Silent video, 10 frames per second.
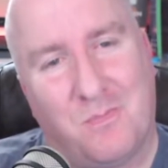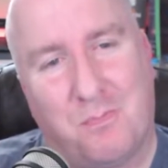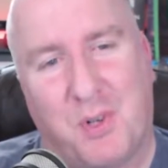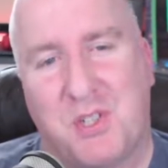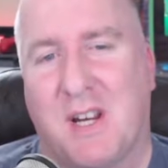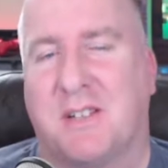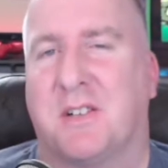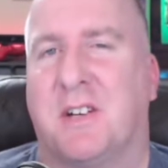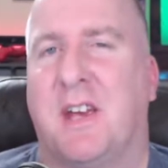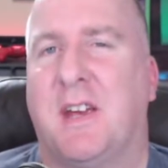
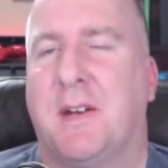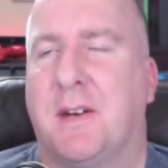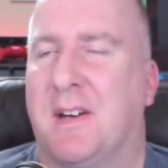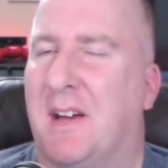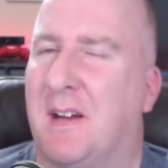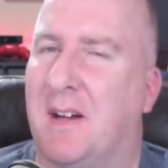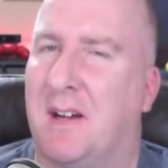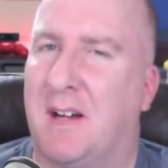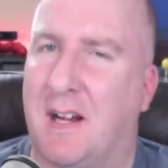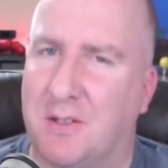Projectorcade.
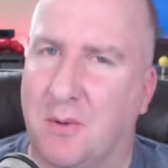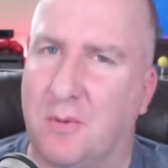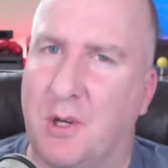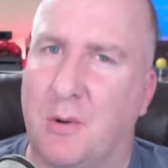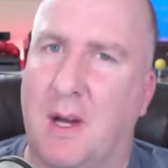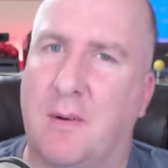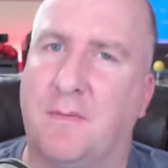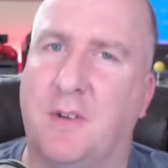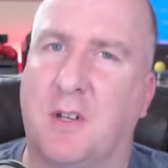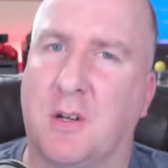I don't know how I'm
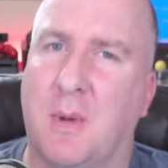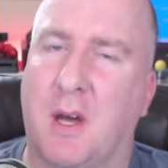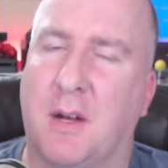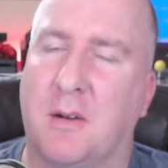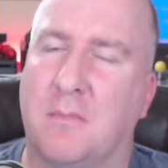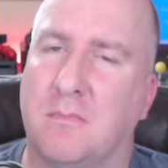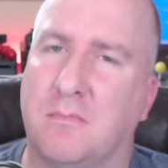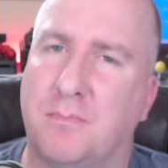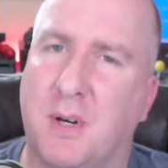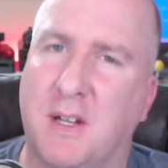feeling about it,
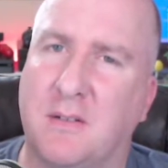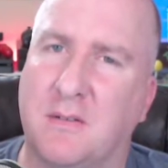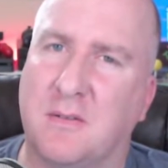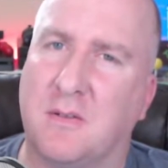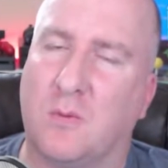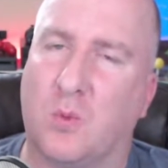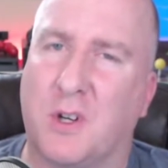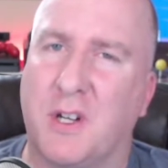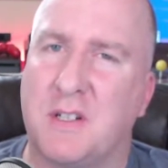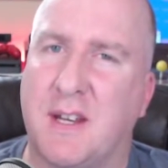but we're
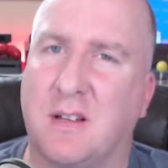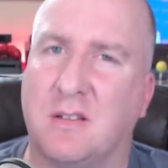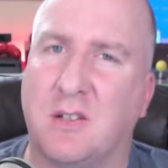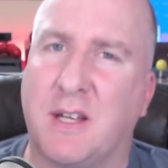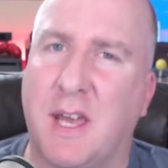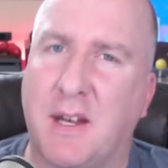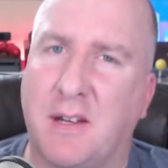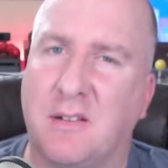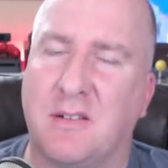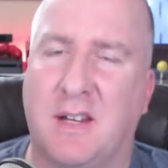going to take a look at
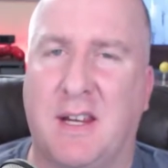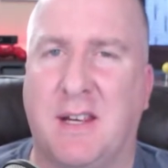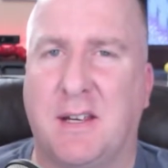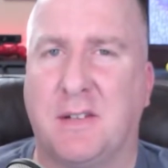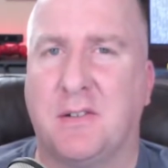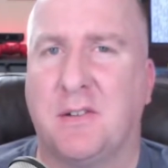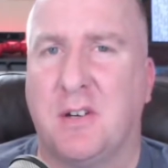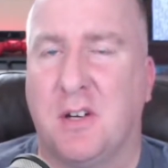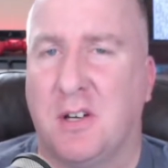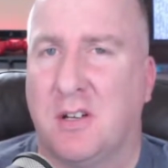it and
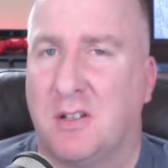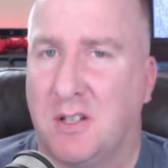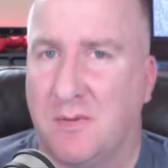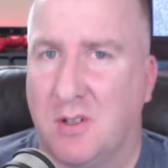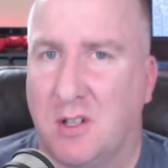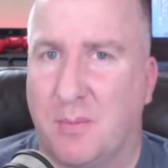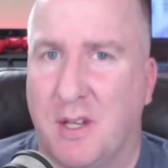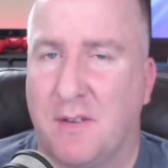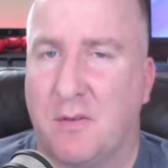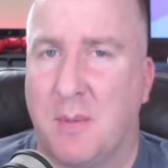give you a little bit of
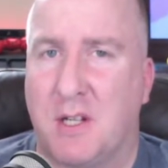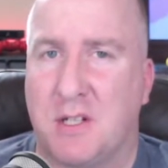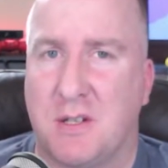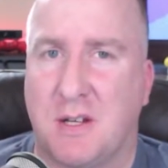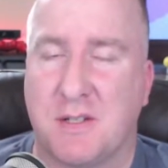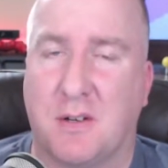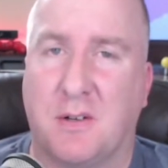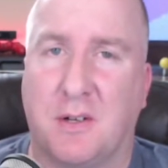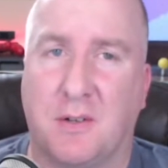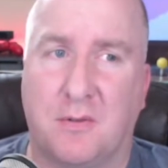the information that is
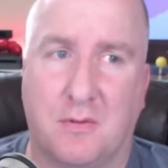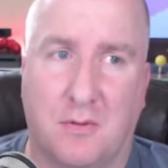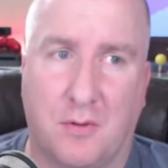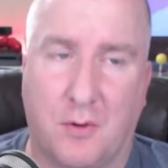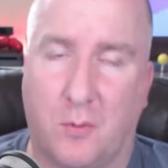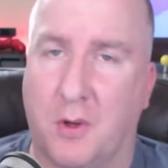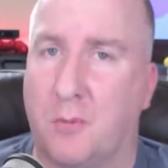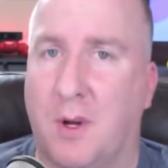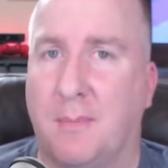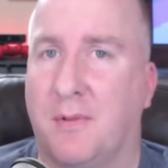on the one
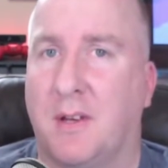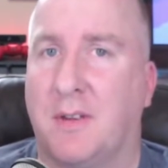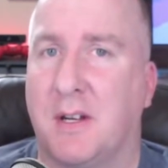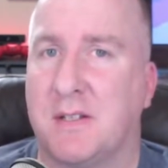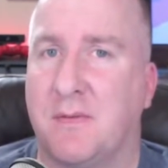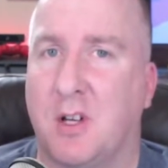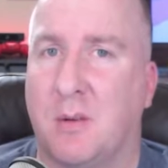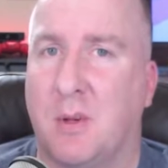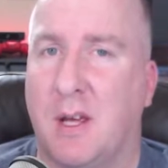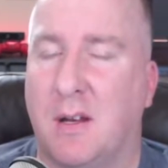website that it's
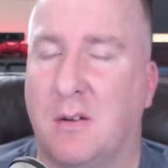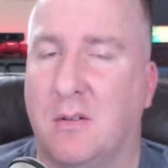available at.